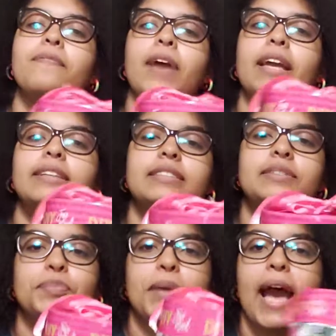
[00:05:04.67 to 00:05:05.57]
face
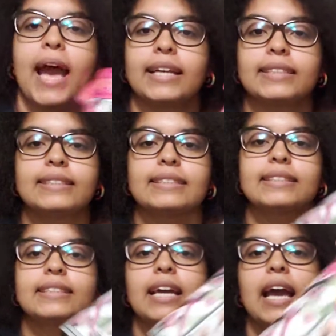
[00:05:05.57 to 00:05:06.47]
mask,
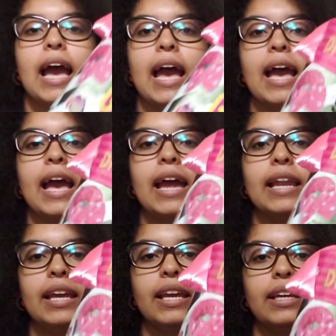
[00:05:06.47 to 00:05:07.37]

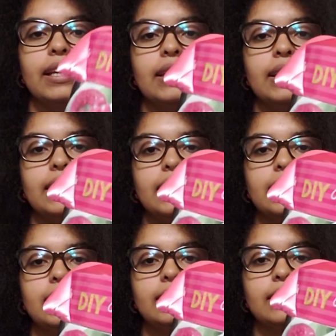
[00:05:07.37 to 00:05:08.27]
and it
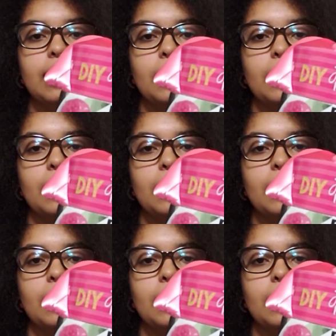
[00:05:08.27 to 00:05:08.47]
is